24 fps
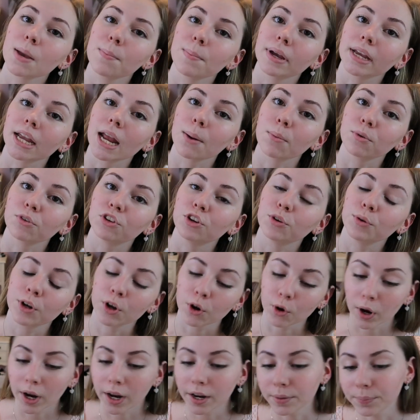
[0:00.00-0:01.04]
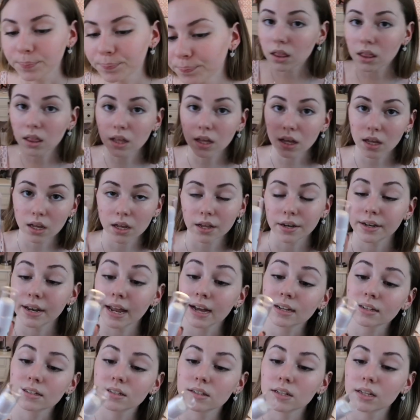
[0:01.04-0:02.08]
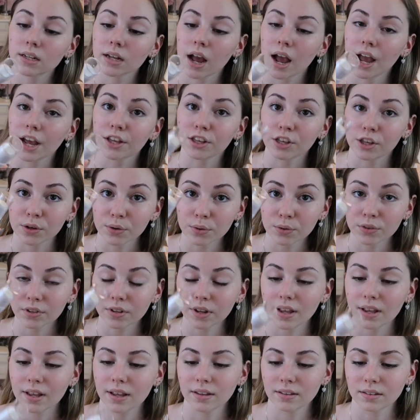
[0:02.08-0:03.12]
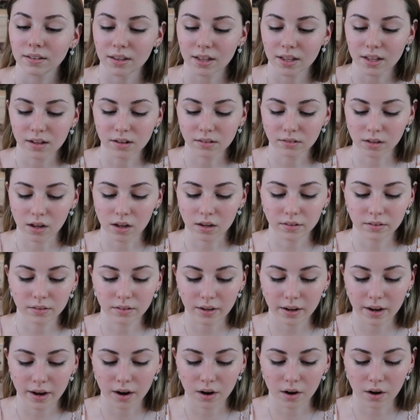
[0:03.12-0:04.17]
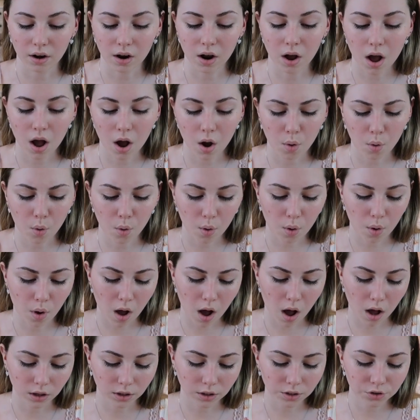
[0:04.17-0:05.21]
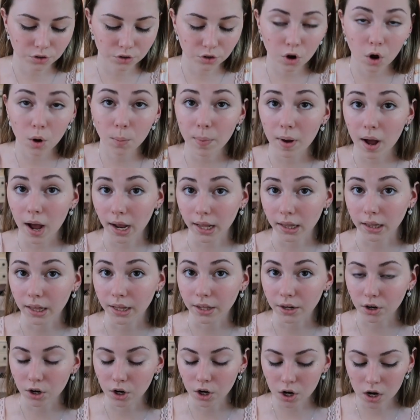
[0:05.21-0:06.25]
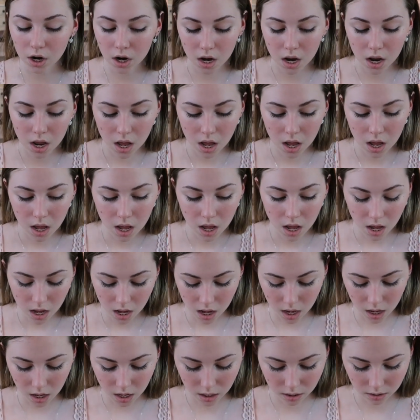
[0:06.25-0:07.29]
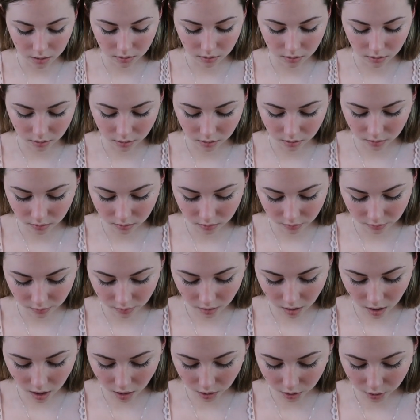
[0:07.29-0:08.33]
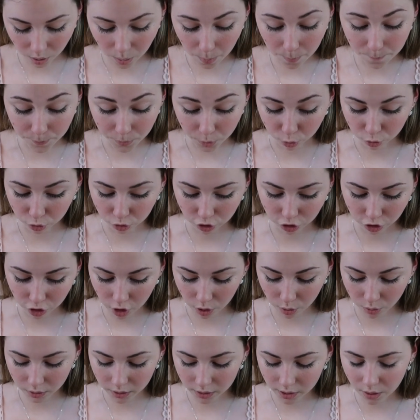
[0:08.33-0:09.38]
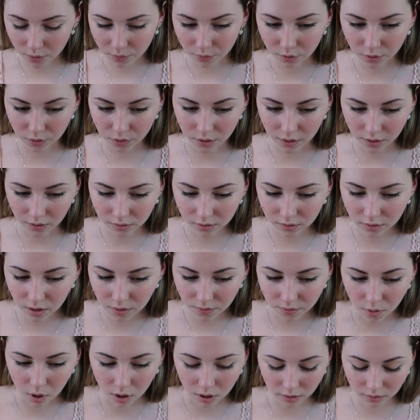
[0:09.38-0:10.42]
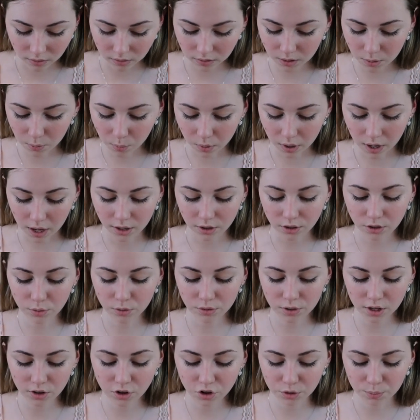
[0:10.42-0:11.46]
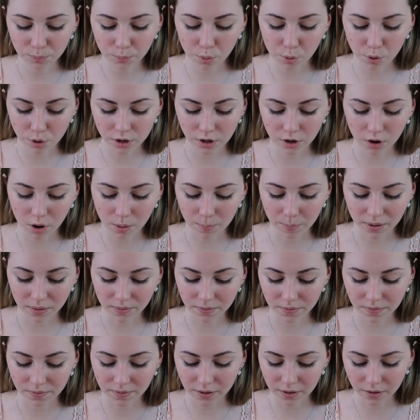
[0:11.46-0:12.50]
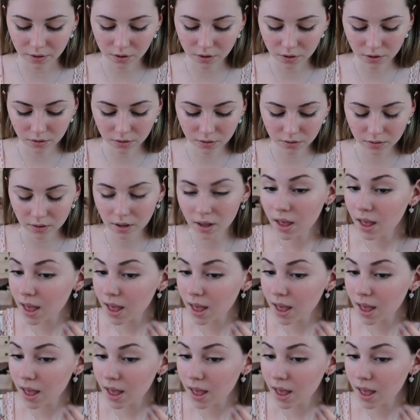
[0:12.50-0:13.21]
The camera's doing great. The next thing I use is the Glossier Holoscope highlighter. And this is in the color Moonstone. Now for this stuff, honestly, what I do is I just put it on my fingers